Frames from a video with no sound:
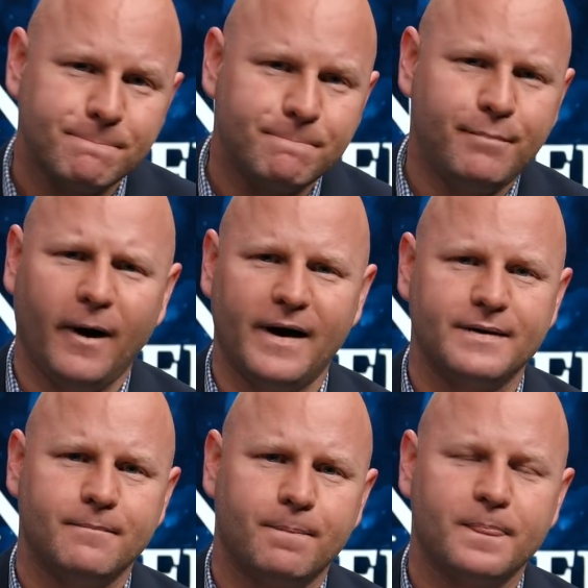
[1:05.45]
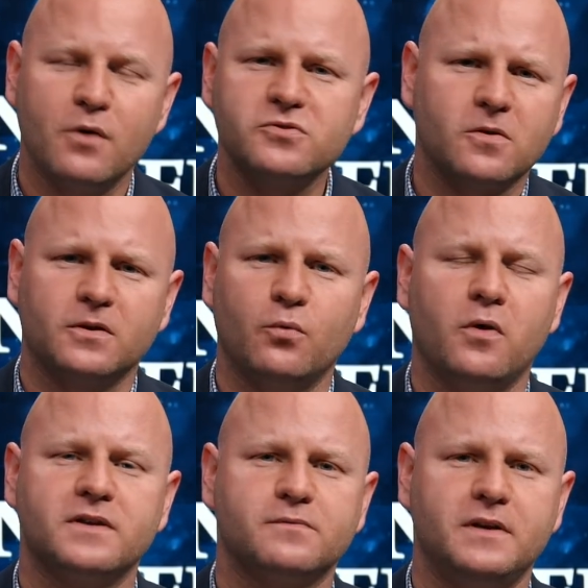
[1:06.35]
But those aren't the
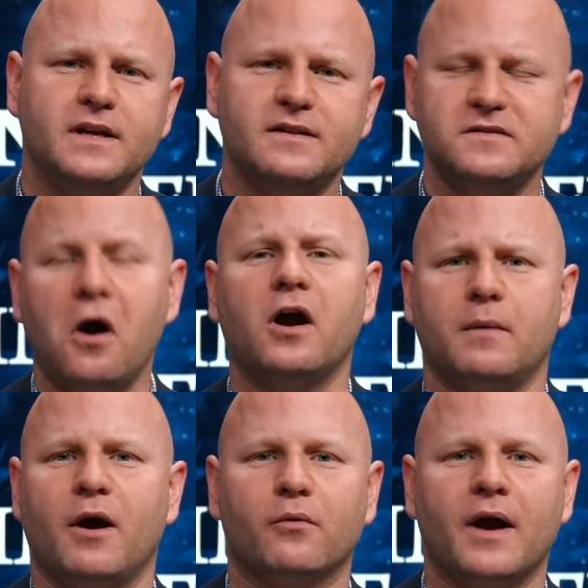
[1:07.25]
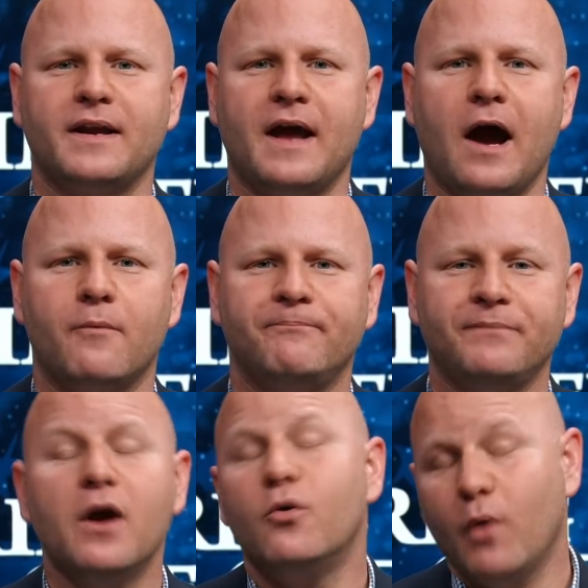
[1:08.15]
ones we need to talk about right now.
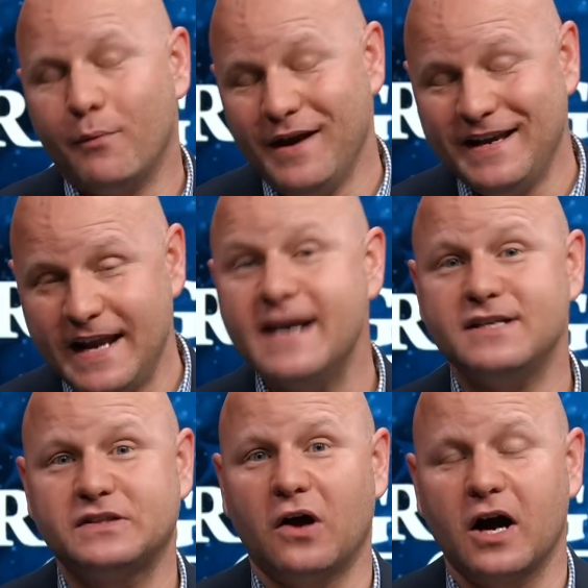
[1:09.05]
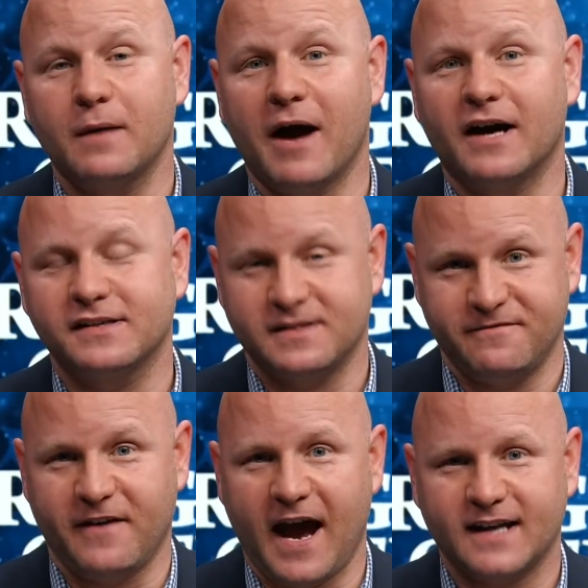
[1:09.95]
What we need to talk about is the
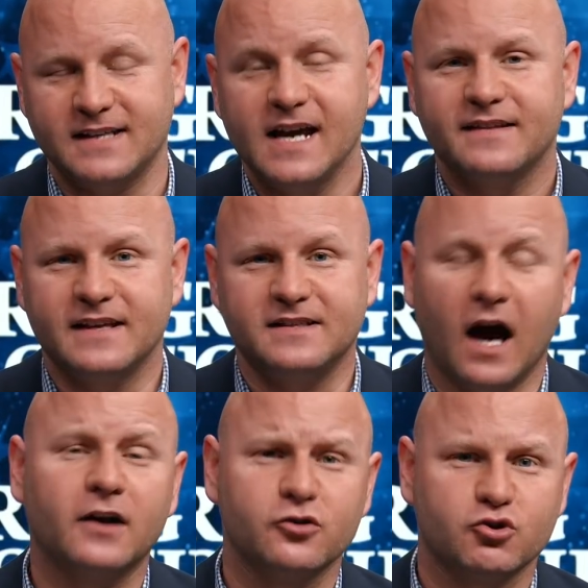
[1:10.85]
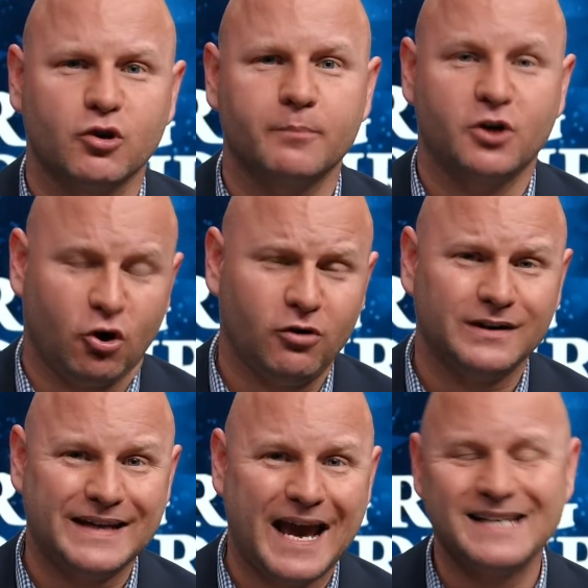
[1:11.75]
fact that Donald Trump
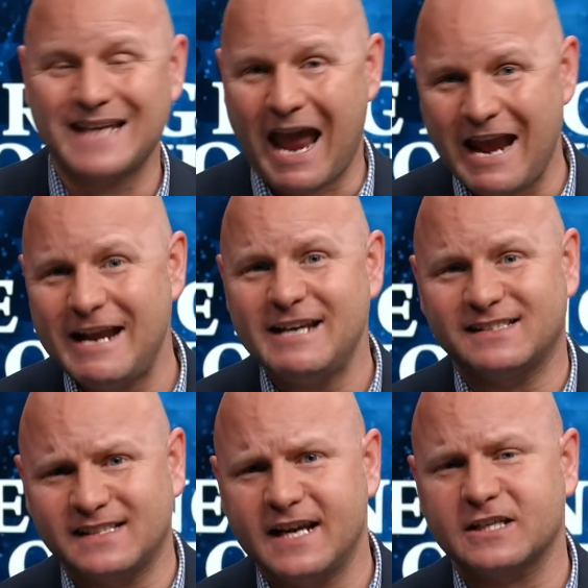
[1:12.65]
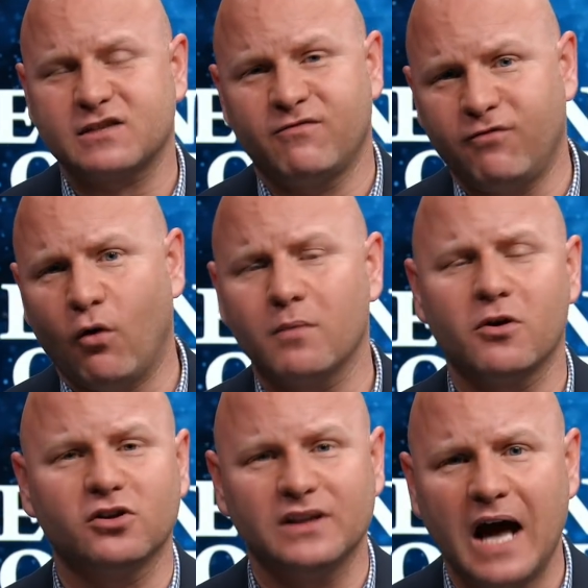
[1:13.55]
currently has eighty-six
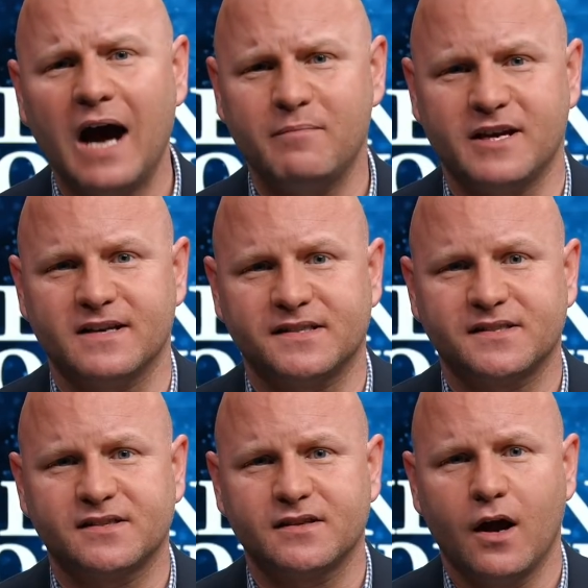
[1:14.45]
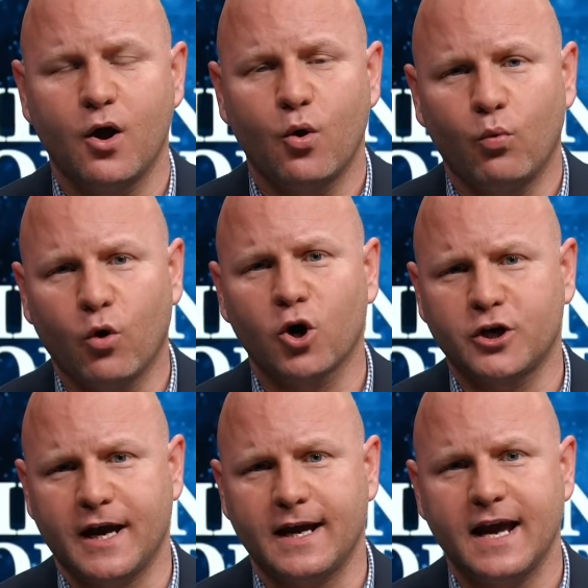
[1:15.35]
former lobbyists
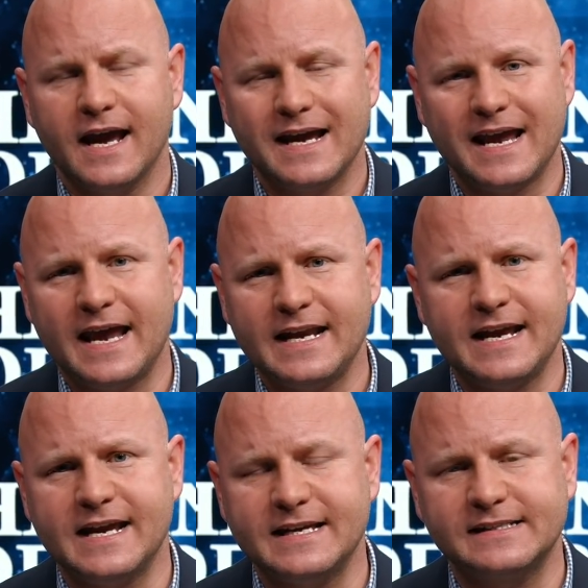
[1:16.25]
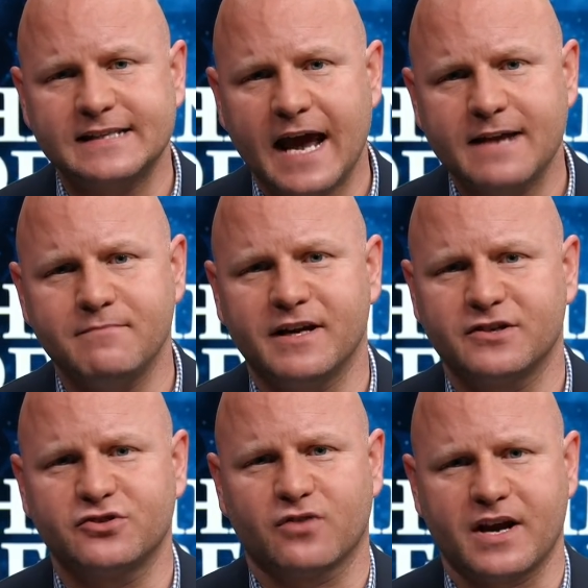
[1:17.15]
working in his
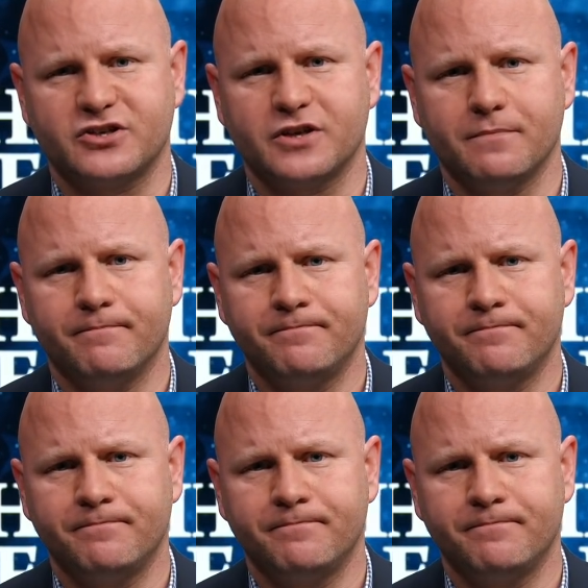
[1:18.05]
administration.